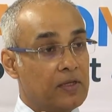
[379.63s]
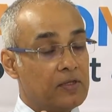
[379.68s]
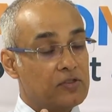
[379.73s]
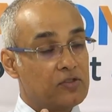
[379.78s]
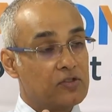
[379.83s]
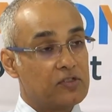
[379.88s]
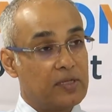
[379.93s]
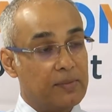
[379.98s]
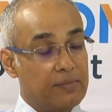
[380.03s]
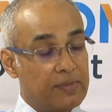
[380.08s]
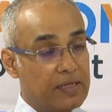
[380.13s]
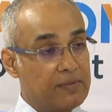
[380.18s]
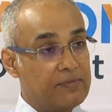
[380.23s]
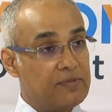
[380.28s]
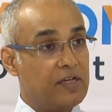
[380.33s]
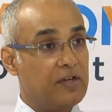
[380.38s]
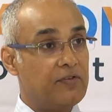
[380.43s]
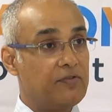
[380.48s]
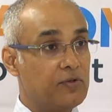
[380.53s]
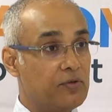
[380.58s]
So
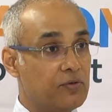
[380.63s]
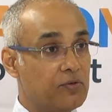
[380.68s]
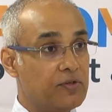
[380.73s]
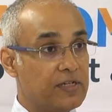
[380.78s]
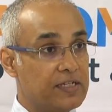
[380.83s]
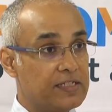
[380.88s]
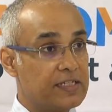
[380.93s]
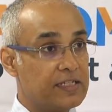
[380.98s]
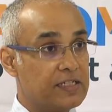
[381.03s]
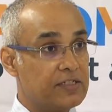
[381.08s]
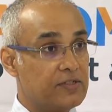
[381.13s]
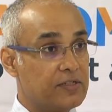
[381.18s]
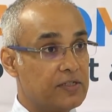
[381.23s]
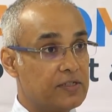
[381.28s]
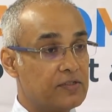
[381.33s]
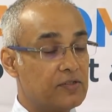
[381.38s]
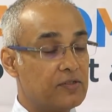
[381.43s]
sometimes you have to do resurgery.